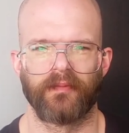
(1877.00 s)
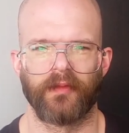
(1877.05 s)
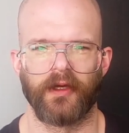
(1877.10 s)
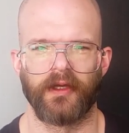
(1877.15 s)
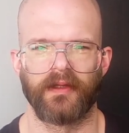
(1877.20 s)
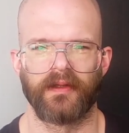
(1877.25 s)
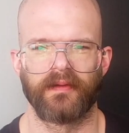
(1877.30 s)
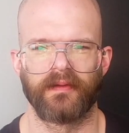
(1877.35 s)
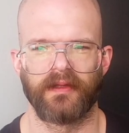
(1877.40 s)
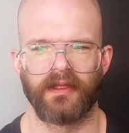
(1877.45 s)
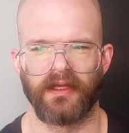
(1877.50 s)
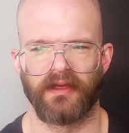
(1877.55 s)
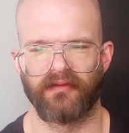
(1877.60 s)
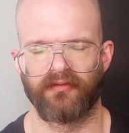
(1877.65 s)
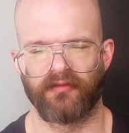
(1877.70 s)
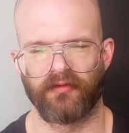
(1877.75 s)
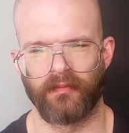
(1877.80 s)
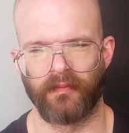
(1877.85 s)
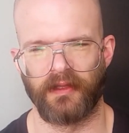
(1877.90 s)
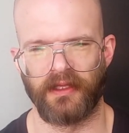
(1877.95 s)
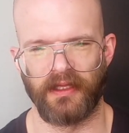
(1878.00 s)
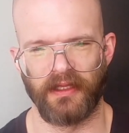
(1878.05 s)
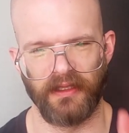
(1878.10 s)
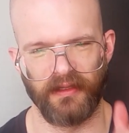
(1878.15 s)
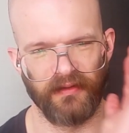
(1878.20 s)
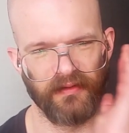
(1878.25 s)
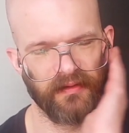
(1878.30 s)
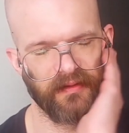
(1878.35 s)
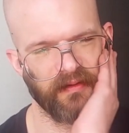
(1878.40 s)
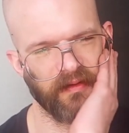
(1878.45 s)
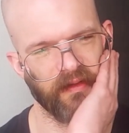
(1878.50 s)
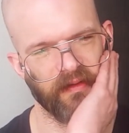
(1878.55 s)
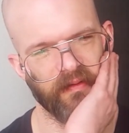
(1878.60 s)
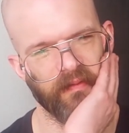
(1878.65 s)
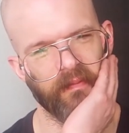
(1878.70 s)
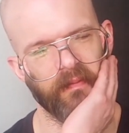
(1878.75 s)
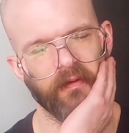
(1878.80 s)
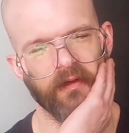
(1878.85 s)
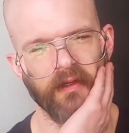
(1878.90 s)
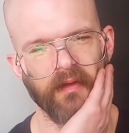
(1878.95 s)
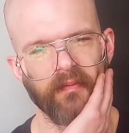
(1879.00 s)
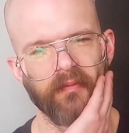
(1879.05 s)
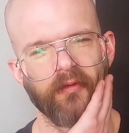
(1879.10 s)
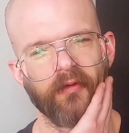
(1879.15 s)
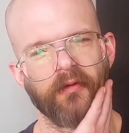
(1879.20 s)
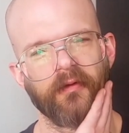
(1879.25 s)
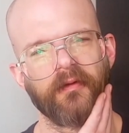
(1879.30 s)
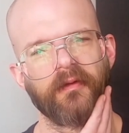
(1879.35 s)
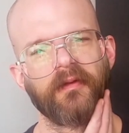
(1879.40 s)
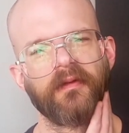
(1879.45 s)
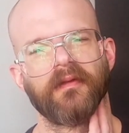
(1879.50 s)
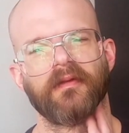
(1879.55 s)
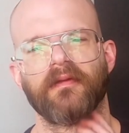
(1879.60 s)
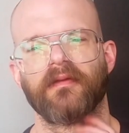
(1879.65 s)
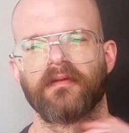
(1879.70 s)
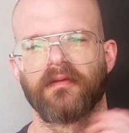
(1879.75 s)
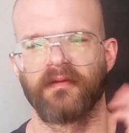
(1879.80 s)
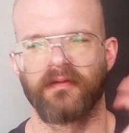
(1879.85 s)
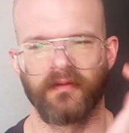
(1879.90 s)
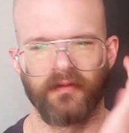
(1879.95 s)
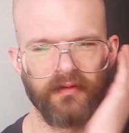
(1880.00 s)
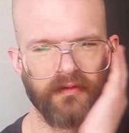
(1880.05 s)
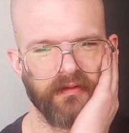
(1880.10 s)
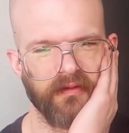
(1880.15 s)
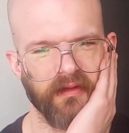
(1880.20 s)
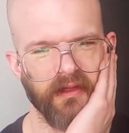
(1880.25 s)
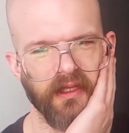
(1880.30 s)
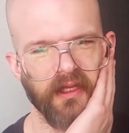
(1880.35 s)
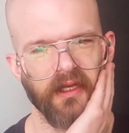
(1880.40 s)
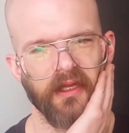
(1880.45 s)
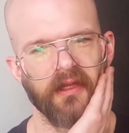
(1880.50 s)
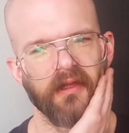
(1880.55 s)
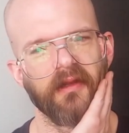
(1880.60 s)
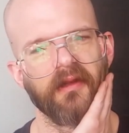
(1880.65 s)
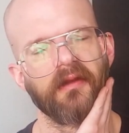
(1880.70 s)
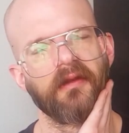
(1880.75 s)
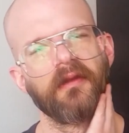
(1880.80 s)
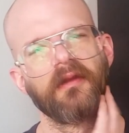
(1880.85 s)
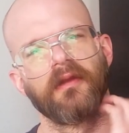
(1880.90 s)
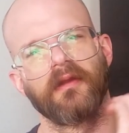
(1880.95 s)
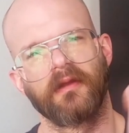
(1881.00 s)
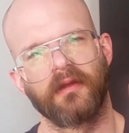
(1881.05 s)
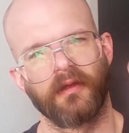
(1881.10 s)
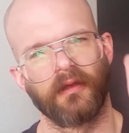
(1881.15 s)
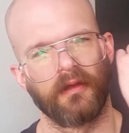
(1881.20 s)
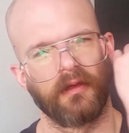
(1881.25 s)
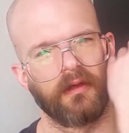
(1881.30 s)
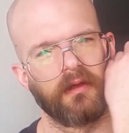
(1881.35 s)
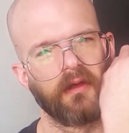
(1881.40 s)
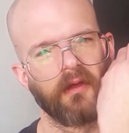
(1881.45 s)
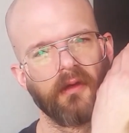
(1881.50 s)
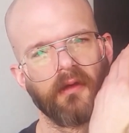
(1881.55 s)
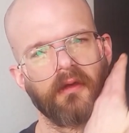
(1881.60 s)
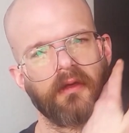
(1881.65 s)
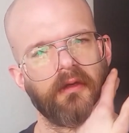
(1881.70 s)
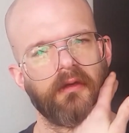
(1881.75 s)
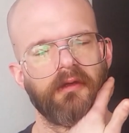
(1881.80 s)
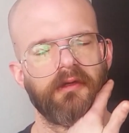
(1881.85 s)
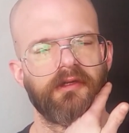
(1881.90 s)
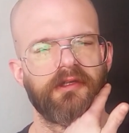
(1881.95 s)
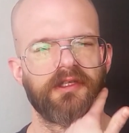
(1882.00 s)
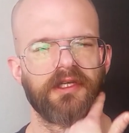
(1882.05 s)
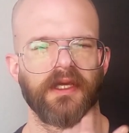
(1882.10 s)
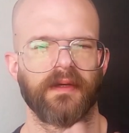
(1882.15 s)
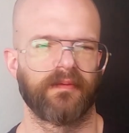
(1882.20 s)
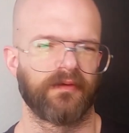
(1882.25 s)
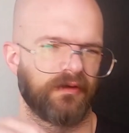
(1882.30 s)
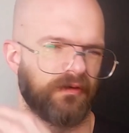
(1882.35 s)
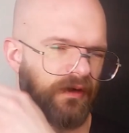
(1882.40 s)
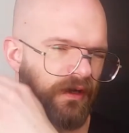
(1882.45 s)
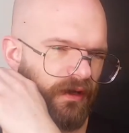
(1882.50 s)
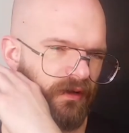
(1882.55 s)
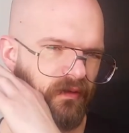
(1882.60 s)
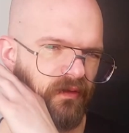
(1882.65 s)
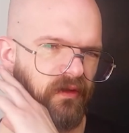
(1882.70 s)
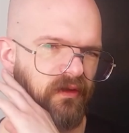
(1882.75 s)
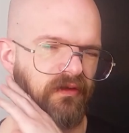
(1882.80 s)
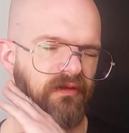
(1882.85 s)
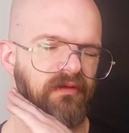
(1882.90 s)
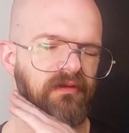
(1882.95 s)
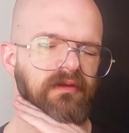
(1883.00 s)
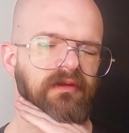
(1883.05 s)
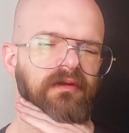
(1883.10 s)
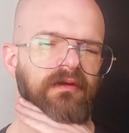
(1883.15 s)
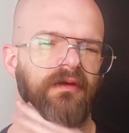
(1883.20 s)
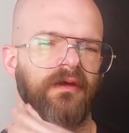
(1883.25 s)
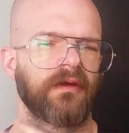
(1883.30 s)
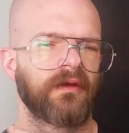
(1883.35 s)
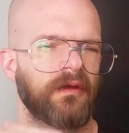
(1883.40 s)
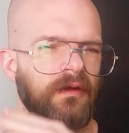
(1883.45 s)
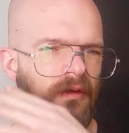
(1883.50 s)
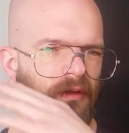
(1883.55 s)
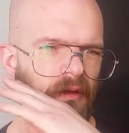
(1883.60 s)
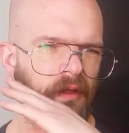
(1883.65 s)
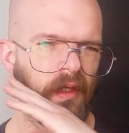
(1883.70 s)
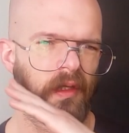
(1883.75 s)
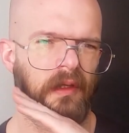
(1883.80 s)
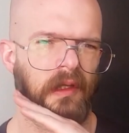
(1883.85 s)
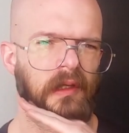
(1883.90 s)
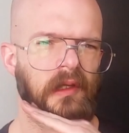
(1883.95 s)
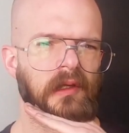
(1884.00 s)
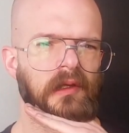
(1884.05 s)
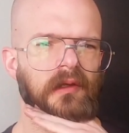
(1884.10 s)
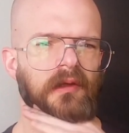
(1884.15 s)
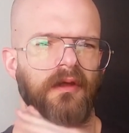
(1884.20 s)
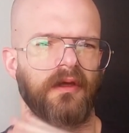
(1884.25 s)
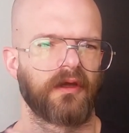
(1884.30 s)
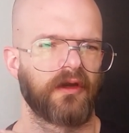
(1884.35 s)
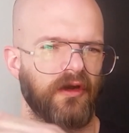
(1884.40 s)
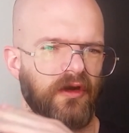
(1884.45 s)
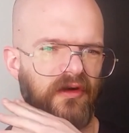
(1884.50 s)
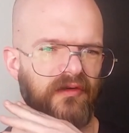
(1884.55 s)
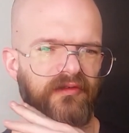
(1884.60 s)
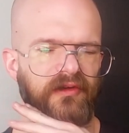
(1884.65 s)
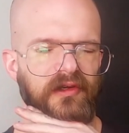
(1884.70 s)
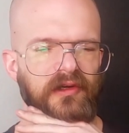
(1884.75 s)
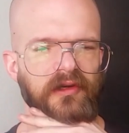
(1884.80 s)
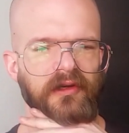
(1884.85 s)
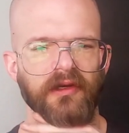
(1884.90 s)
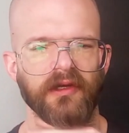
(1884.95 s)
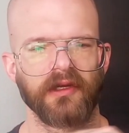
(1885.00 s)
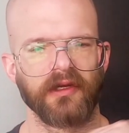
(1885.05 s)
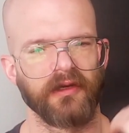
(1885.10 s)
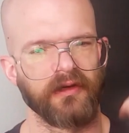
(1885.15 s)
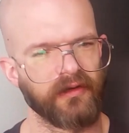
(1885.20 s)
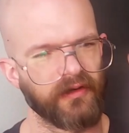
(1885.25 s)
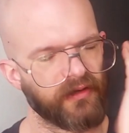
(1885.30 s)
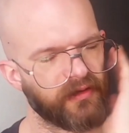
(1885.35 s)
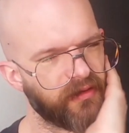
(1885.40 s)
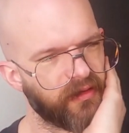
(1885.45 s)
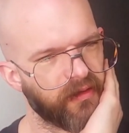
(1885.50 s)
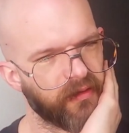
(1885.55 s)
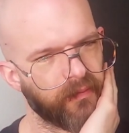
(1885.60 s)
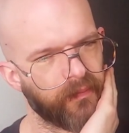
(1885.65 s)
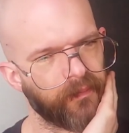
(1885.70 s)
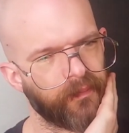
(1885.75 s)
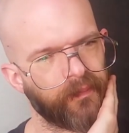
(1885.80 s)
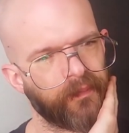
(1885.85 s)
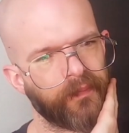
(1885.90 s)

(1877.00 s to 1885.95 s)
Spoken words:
But yeah, for me, it's pretty important to get it shaped around this curvature here. So,